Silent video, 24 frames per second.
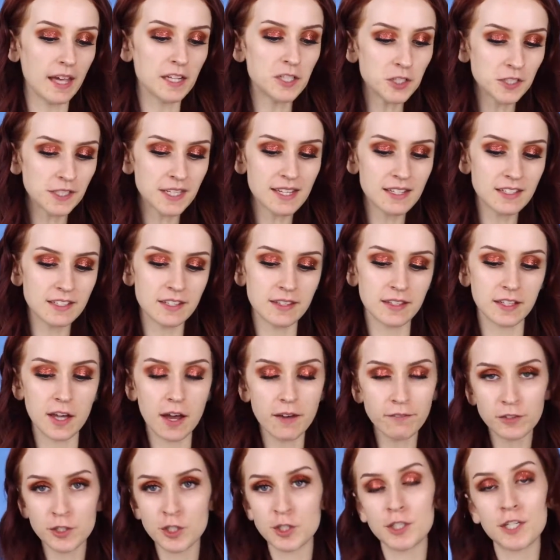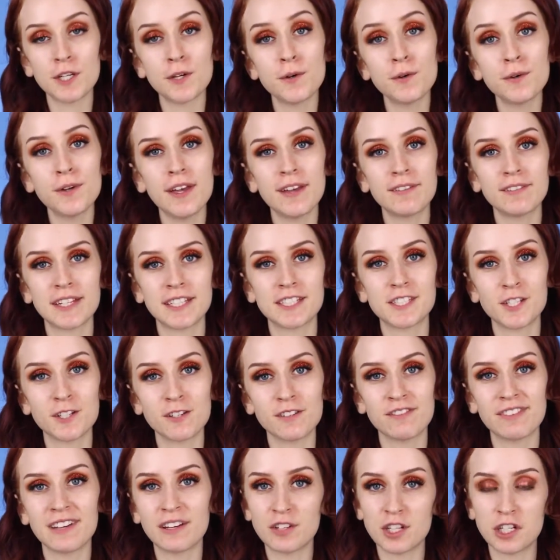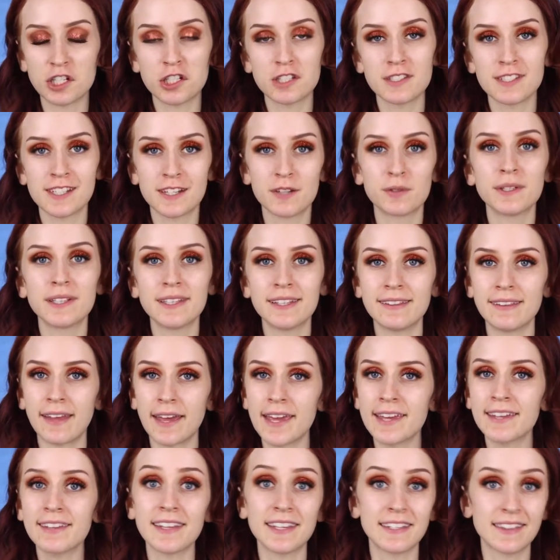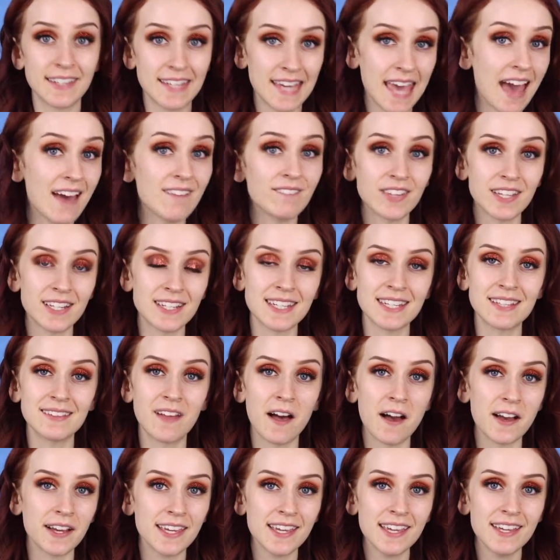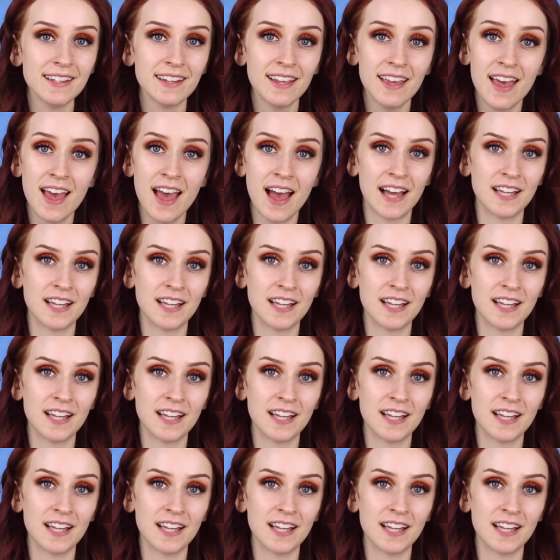I just get into the comfort zone of like certain foundations that I really like the Kat Von D Locket.